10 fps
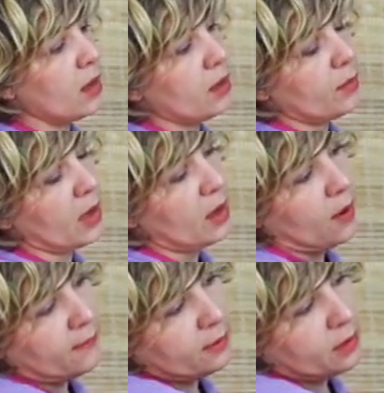My
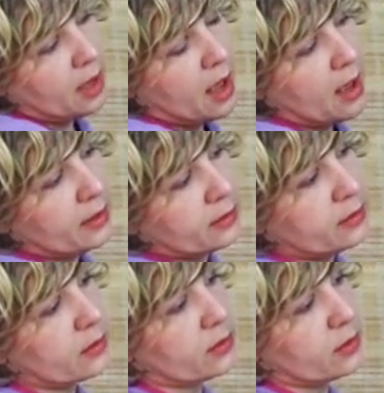oven
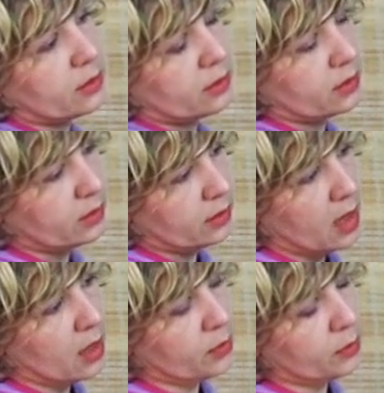has
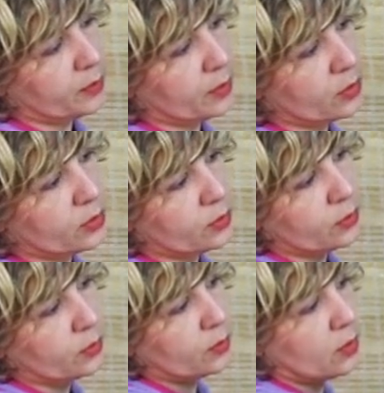now
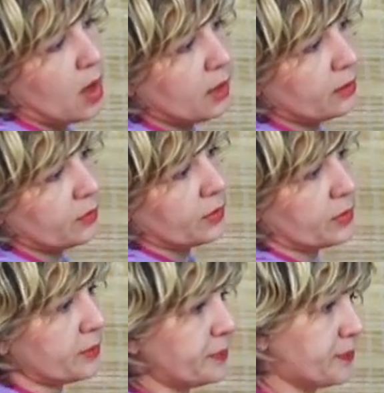200